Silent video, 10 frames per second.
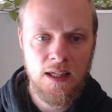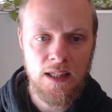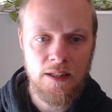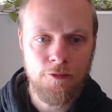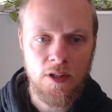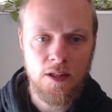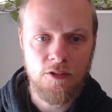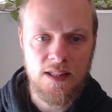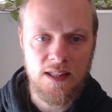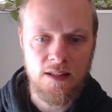And if we
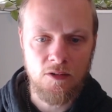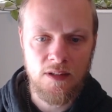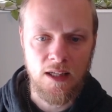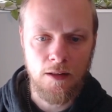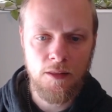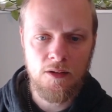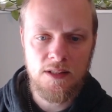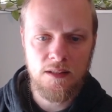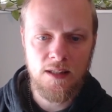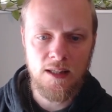increase it to
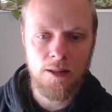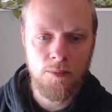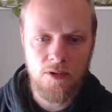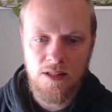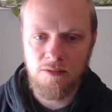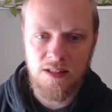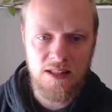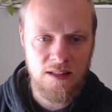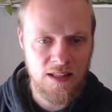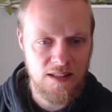10,000 data points, we
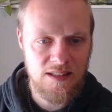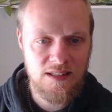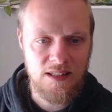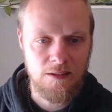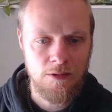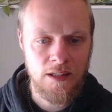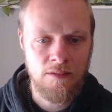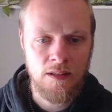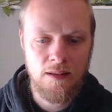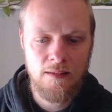see that we have
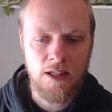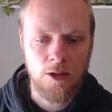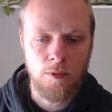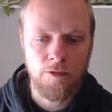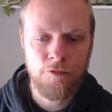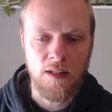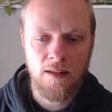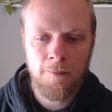a terrible fit.